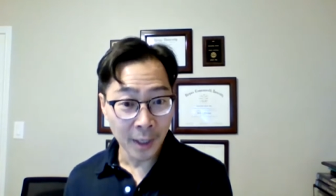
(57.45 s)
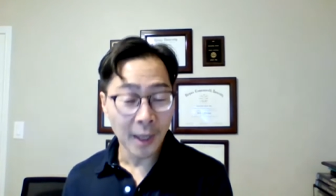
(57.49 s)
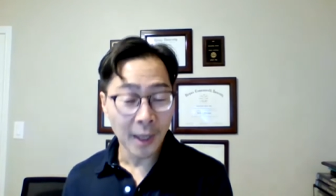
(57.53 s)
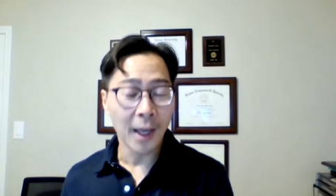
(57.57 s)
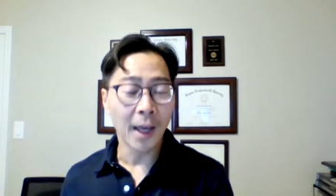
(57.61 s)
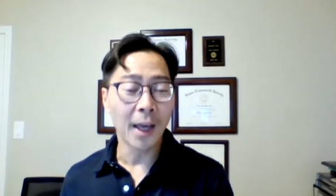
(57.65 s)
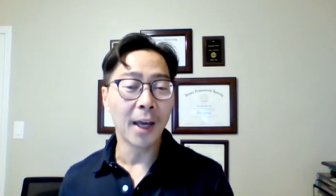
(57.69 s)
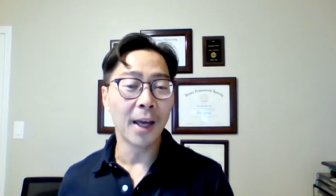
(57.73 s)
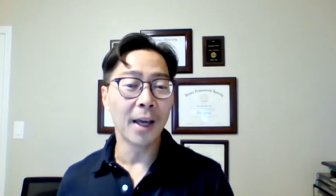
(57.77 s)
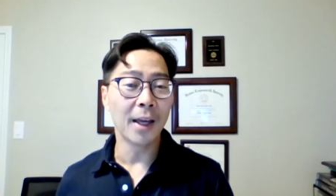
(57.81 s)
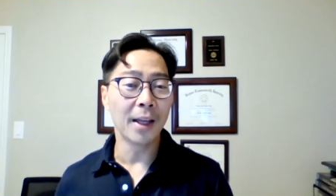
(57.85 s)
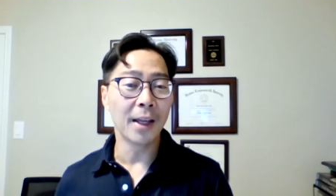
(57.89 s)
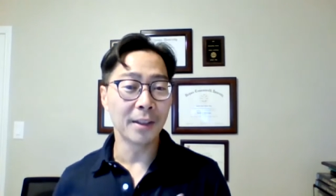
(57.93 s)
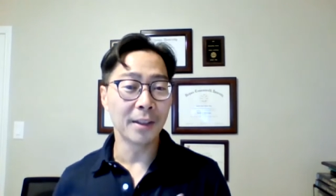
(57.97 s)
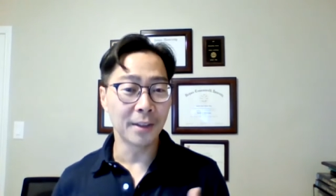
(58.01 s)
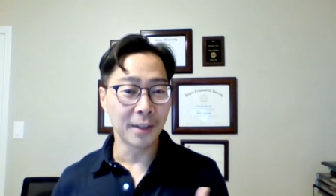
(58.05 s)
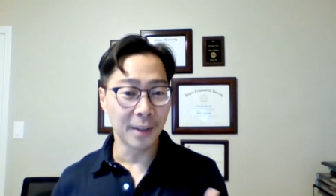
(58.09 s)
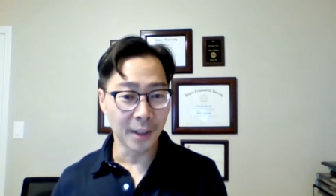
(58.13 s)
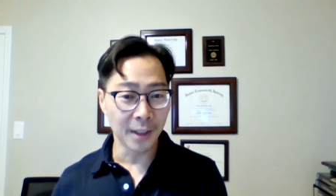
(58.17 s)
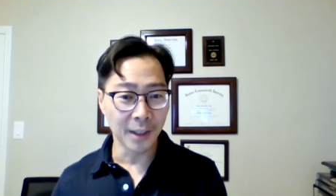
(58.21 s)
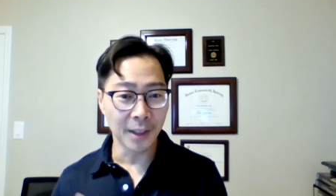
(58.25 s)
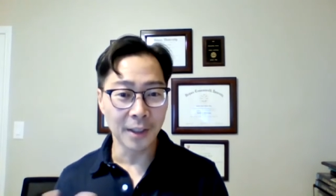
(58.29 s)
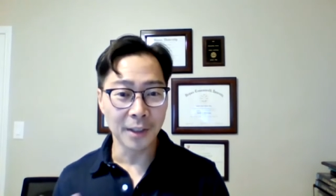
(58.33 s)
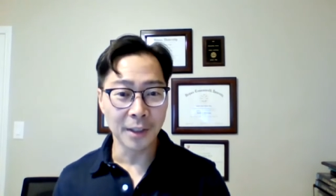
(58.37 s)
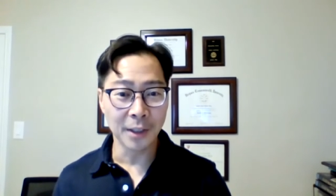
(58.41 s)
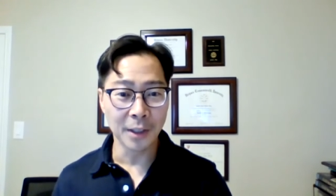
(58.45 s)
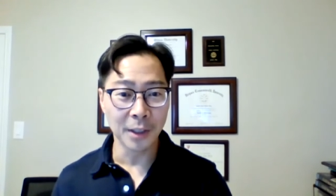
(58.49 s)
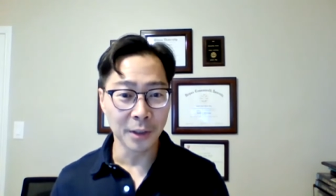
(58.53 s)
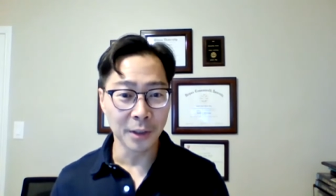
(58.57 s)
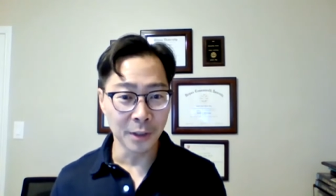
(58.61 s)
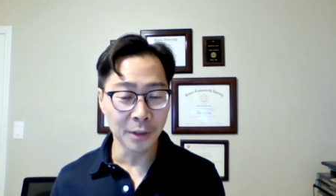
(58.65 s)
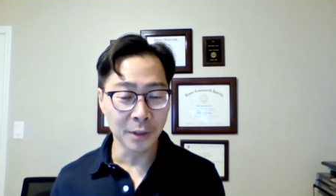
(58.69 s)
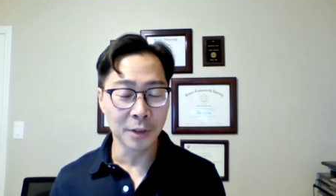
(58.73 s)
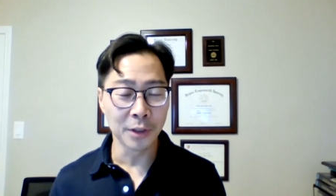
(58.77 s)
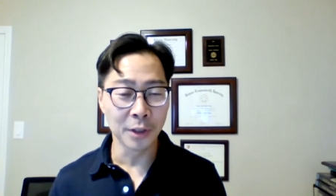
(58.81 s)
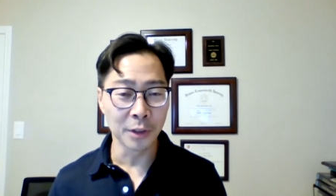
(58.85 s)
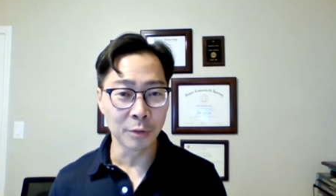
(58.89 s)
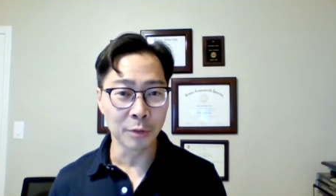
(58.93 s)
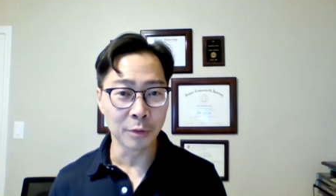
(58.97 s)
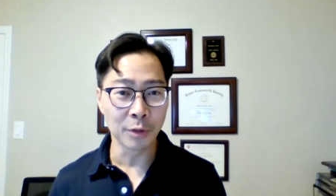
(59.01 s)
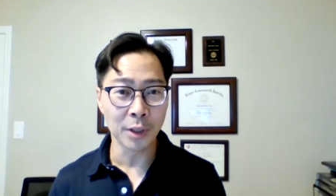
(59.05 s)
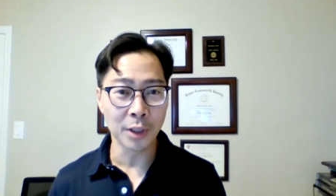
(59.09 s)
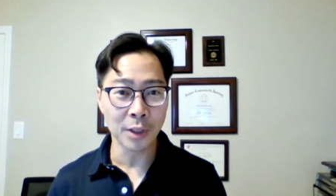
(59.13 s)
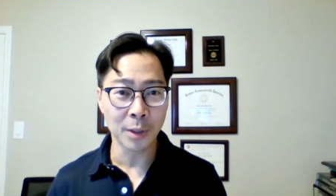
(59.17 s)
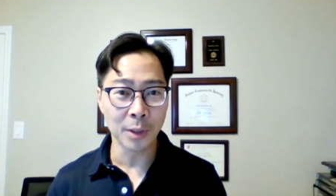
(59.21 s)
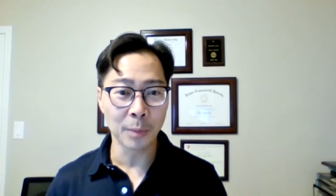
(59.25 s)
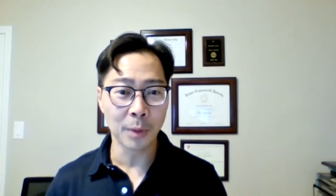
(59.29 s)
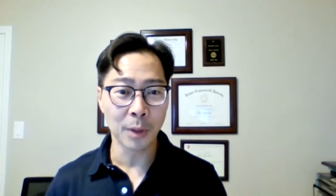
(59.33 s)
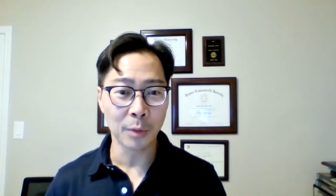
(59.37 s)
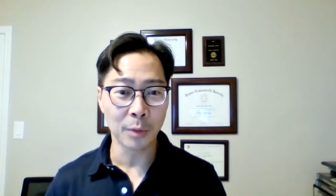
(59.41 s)
And this is really
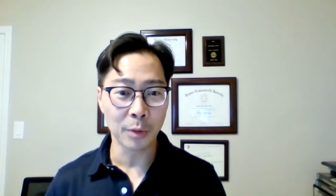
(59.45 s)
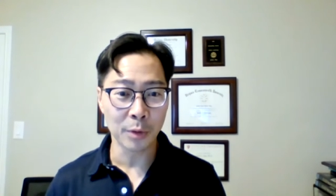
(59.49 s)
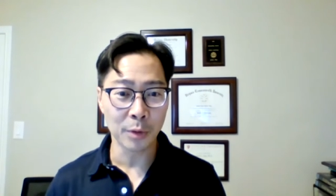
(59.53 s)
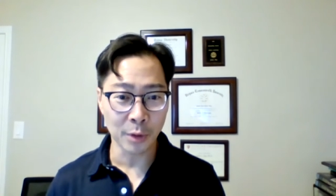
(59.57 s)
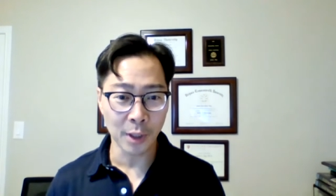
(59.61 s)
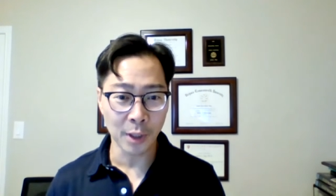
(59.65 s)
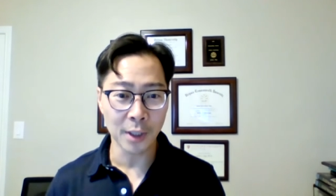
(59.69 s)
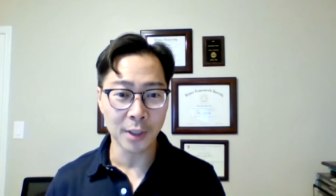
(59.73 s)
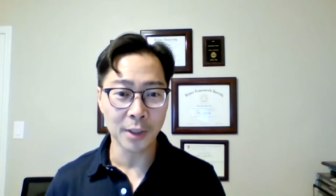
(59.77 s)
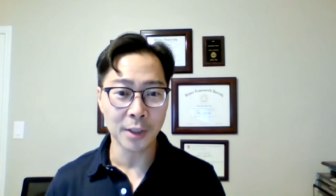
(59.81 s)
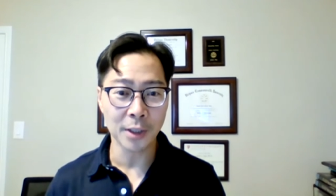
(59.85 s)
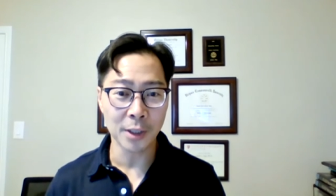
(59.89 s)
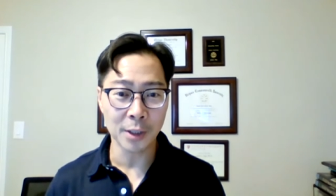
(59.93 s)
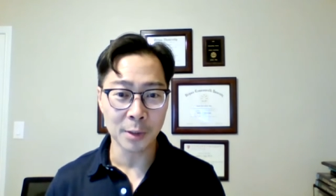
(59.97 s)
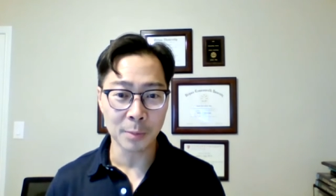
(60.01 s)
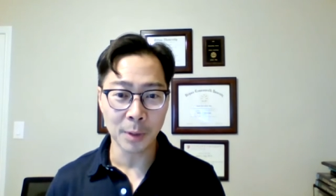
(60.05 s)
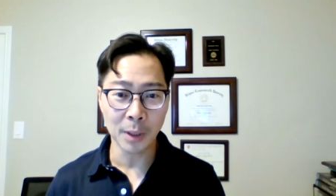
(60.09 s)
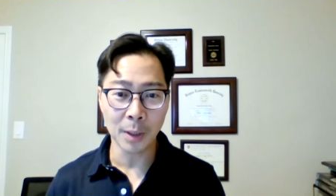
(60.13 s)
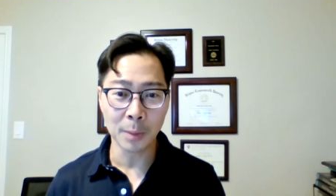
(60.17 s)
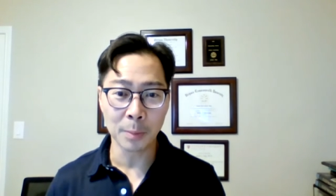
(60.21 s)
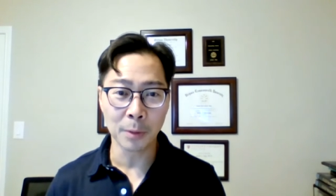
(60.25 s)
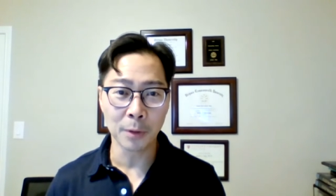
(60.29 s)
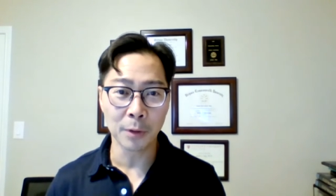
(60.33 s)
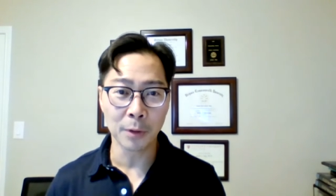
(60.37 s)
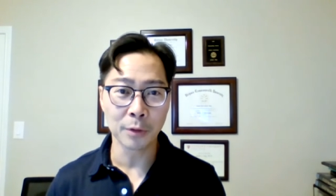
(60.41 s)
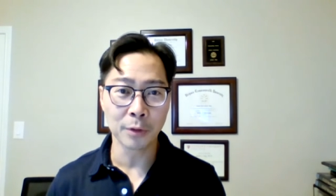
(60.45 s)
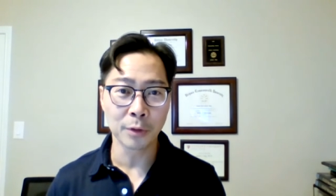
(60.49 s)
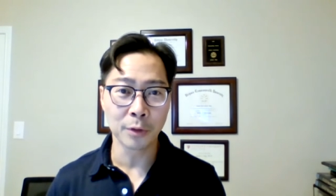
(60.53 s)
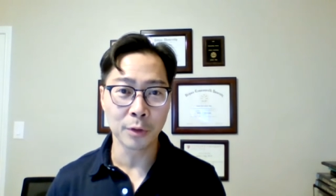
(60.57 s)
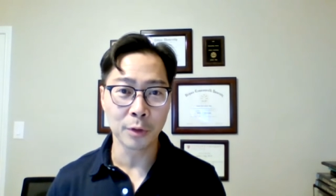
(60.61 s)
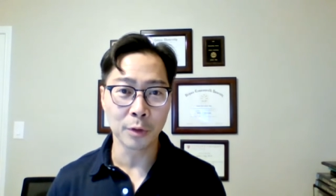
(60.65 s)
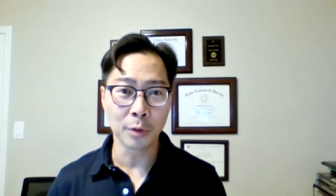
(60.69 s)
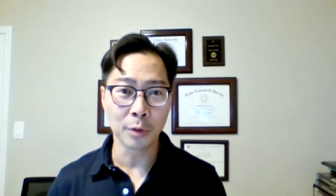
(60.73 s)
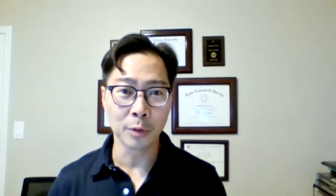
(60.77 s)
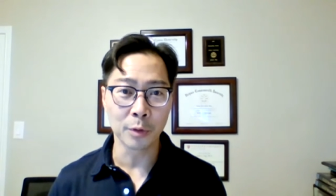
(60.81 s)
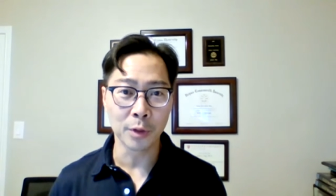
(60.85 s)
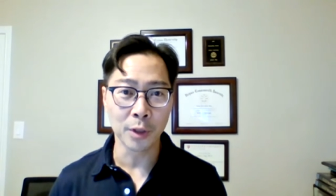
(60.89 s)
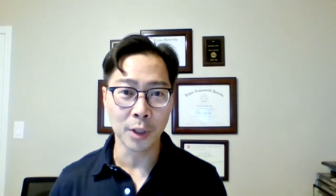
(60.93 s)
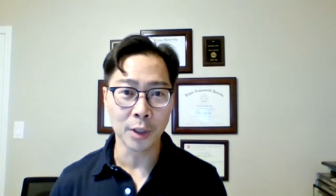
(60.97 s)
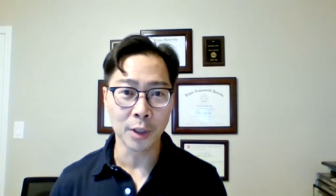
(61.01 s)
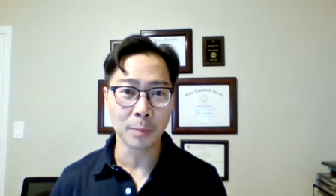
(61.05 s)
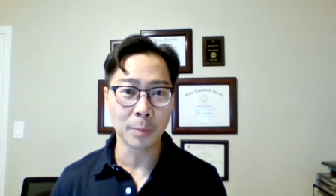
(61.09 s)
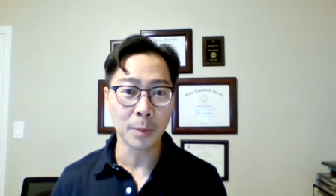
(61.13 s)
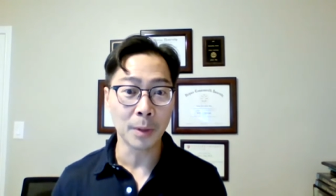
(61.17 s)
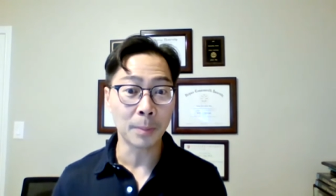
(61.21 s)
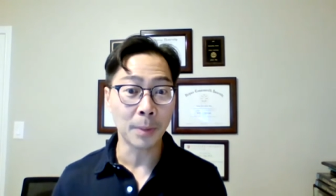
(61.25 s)
something we try to teach people, to just be